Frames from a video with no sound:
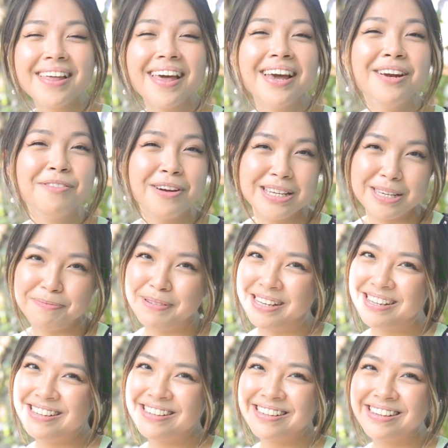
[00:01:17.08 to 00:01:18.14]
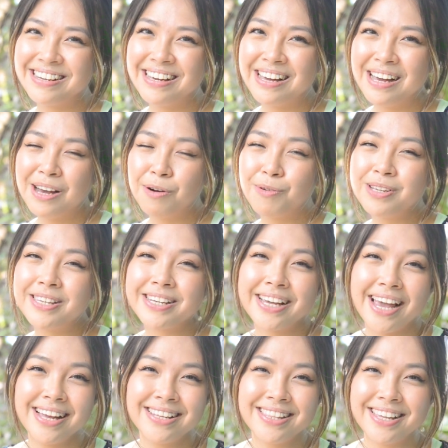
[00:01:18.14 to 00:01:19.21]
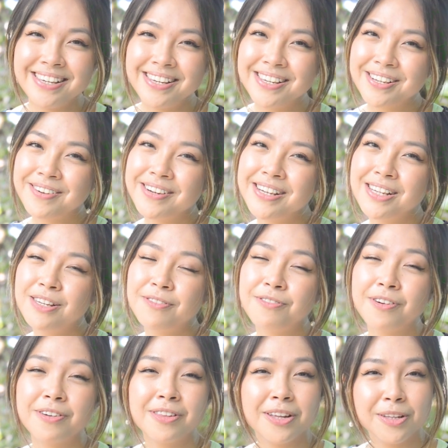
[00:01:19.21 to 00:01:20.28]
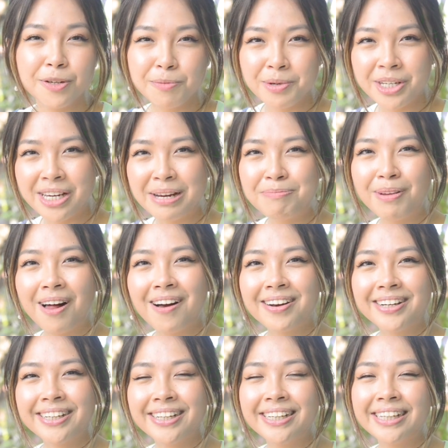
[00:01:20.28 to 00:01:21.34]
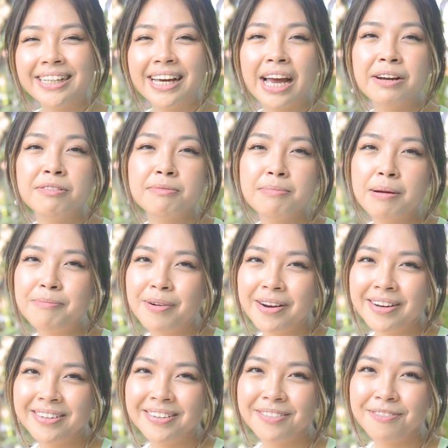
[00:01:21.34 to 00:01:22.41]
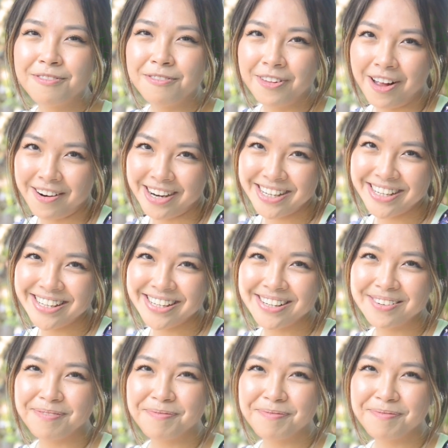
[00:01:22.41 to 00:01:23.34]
and recipes. Once again, this is Chris for the Lumiché blog, and remember, flourish.